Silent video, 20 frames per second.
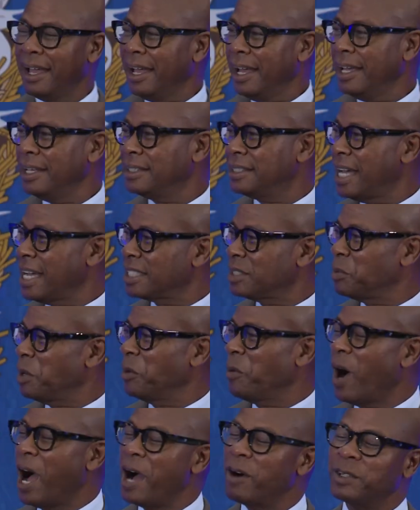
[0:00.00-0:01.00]
He texts me
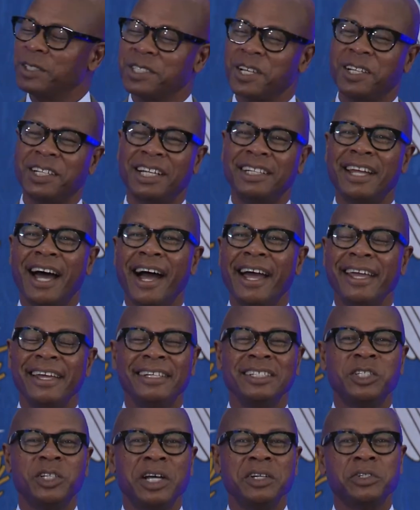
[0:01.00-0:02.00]
while I was on the
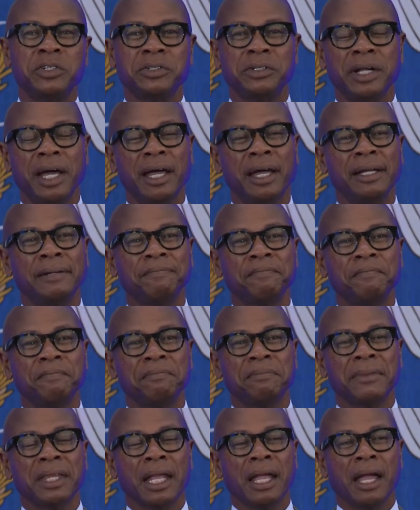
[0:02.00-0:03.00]
diets yesterday.
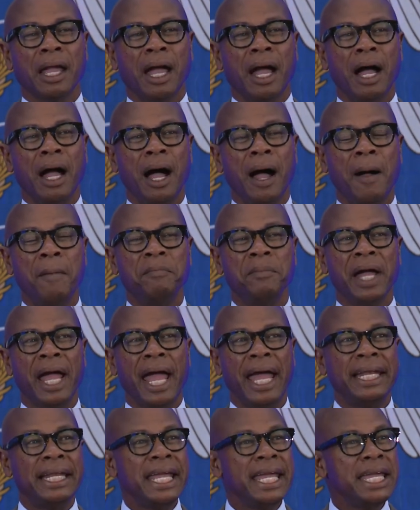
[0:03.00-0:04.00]
Um,
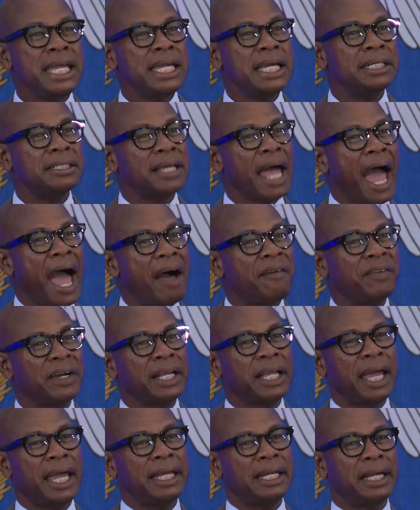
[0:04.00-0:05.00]
and he is
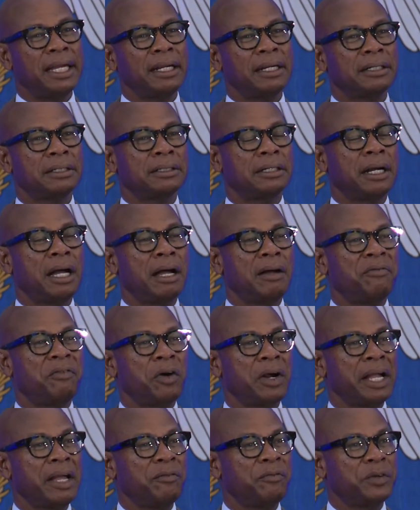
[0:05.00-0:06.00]
advocating uh,
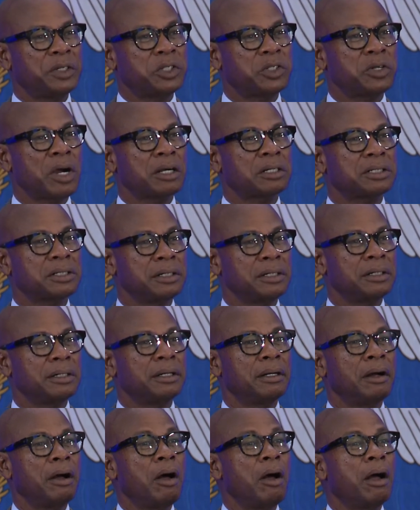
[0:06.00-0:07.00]
for infrastructure.
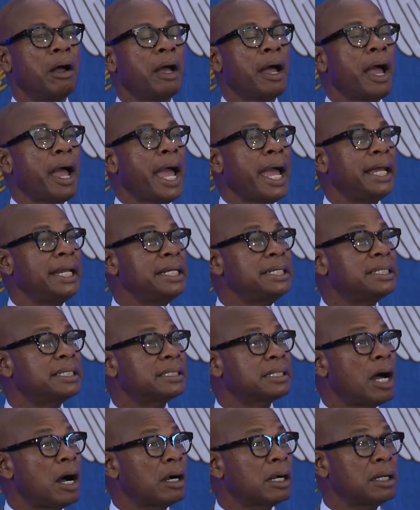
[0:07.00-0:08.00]
And
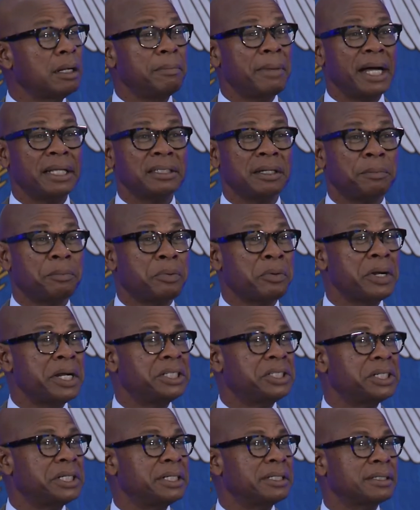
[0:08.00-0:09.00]
he's talking about the
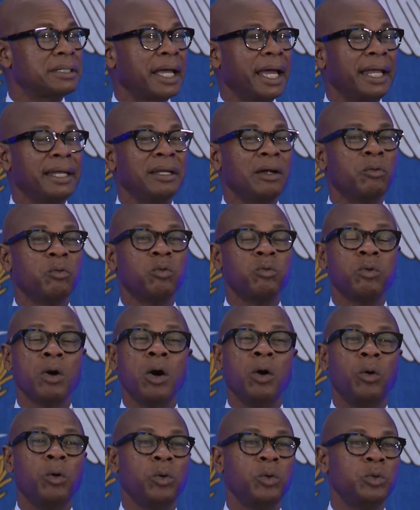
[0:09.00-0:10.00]
bridges and the
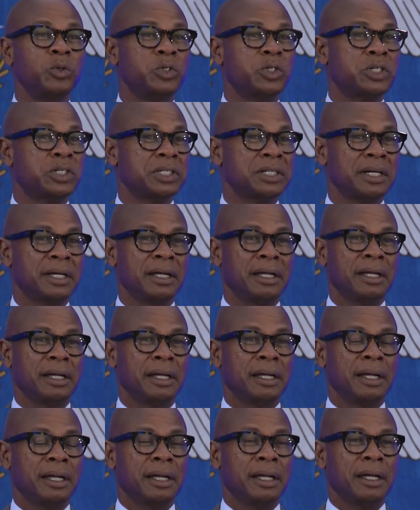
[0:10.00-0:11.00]
roads
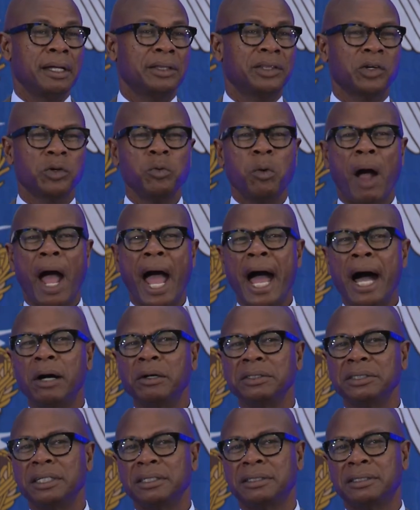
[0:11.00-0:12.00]

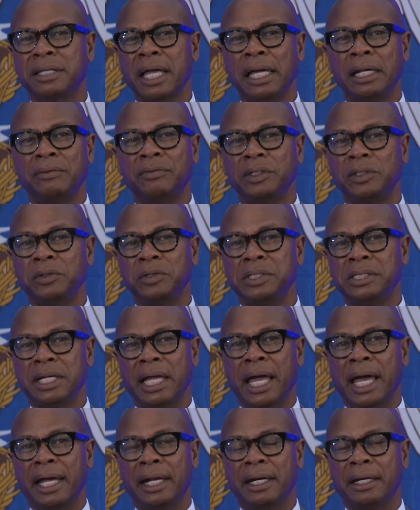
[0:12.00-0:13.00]
throughout the state of
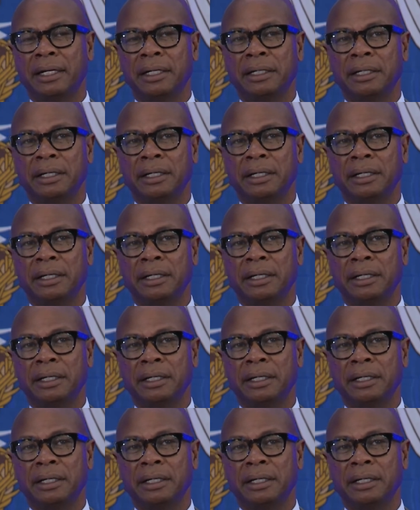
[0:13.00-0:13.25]
Louisiana.